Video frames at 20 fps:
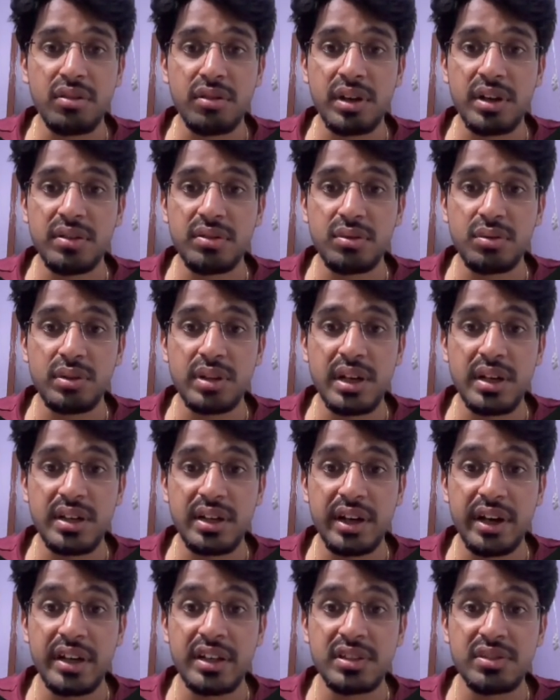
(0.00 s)
Okay, so
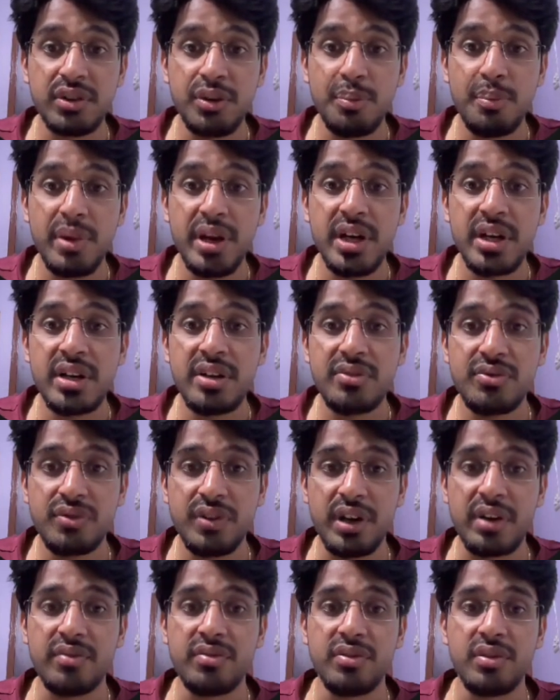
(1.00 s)
that ends at
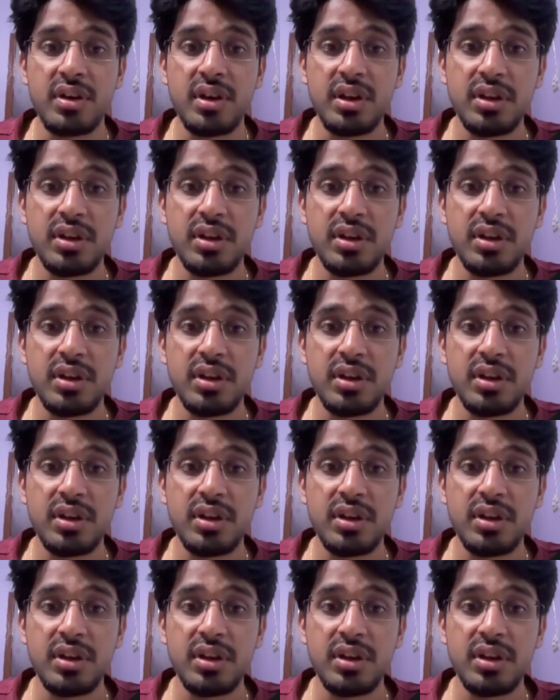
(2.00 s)
BD5.